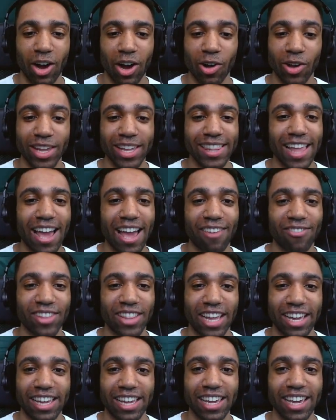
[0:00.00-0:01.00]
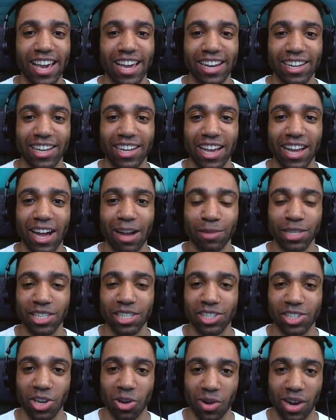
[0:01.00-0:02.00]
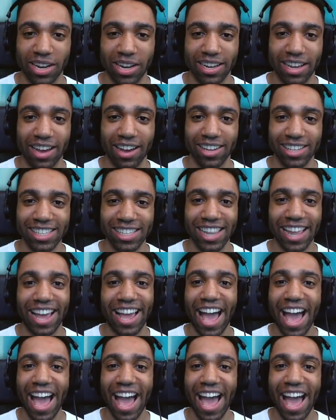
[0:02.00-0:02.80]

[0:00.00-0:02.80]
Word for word: Oh, he laughing like he had a comedy show right now. He like,